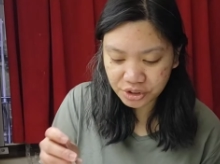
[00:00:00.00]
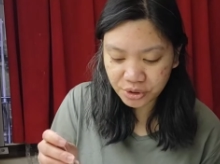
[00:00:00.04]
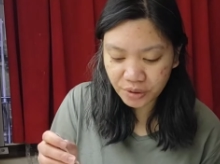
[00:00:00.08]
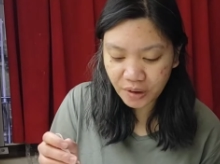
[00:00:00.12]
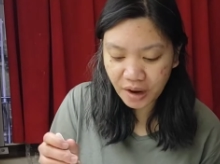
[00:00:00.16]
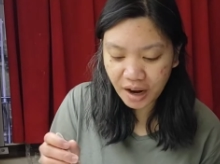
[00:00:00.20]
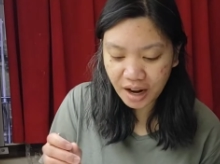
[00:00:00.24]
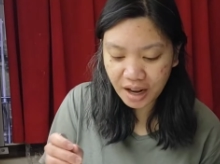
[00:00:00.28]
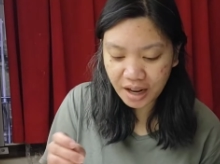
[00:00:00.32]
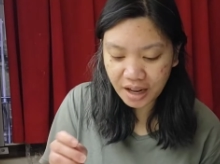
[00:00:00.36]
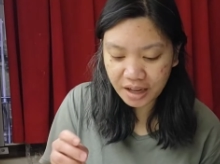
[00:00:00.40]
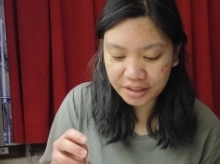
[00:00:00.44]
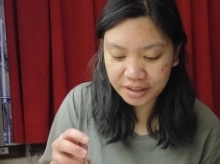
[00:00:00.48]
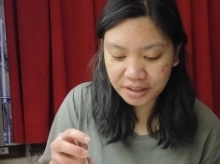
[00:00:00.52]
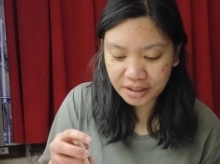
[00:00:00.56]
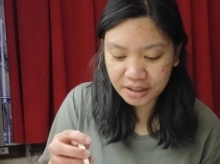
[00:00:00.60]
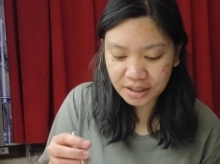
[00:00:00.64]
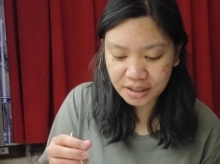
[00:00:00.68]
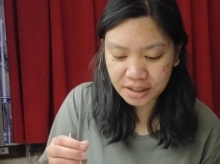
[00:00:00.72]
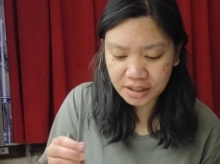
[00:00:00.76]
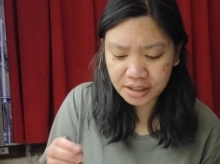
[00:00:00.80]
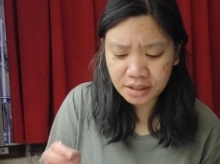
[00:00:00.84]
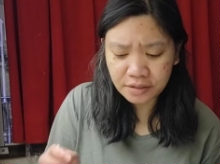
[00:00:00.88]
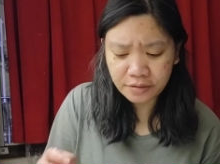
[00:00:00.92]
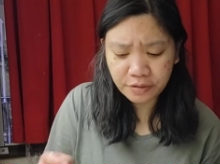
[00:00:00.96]
try
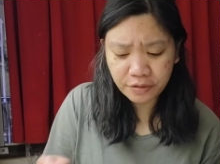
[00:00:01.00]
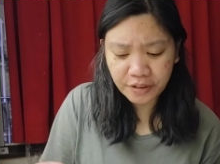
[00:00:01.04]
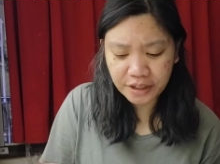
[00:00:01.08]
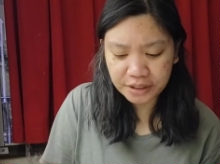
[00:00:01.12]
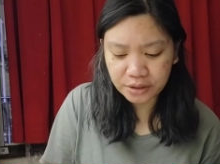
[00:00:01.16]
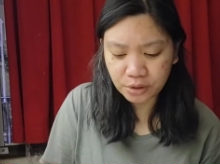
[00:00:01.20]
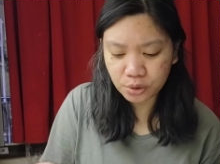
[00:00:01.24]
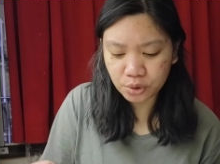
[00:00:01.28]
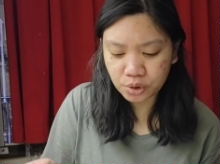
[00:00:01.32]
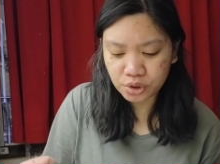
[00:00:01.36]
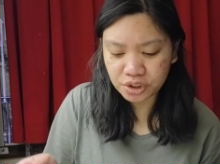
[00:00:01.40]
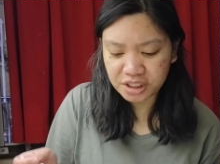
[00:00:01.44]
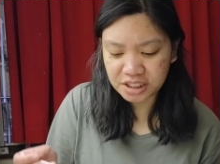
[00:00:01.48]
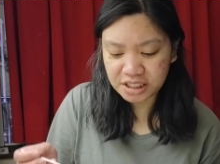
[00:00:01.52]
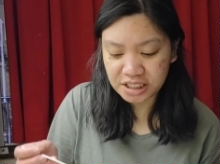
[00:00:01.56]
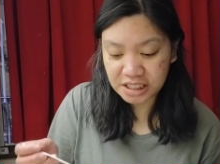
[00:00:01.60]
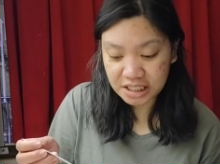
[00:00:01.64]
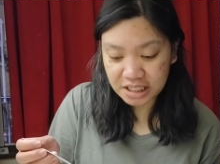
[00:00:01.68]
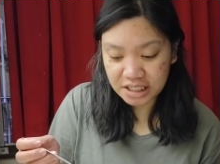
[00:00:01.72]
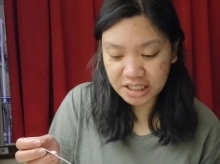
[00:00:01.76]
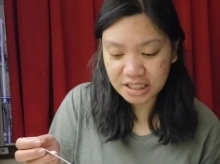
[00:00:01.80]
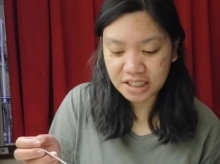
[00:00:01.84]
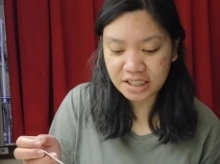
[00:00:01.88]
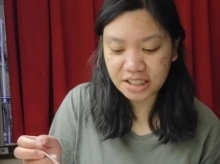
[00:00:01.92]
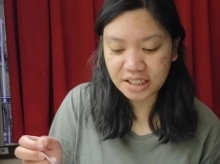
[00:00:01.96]
the
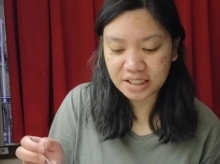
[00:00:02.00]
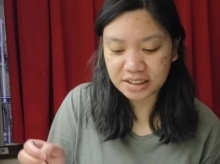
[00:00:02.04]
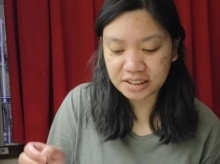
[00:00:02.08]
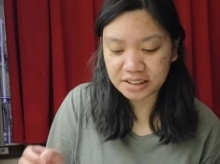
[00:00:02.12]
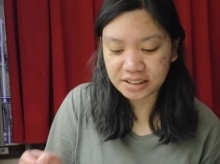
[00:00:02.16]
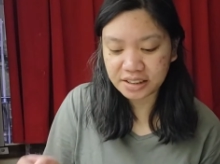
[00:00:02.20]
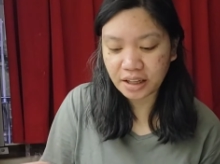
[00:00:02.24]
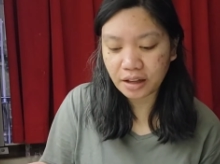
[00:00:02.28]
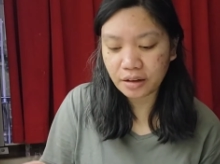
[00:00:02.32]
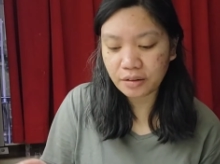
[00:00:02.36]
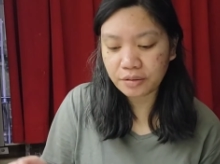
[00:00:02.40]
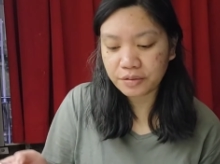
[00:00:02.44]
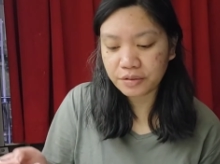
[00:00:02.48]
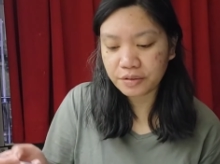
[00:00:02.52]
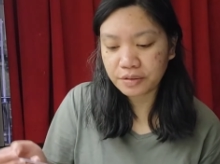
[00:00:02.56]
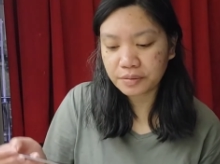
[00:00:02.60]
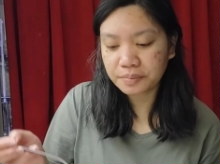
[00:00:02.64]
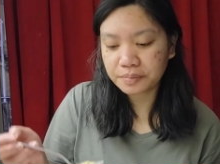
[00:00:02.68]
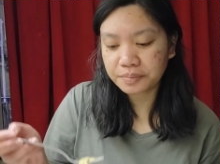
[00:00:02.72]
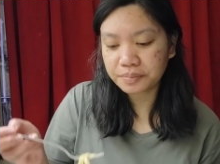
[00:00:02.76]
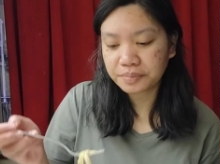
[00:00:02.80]
fettuccine itself.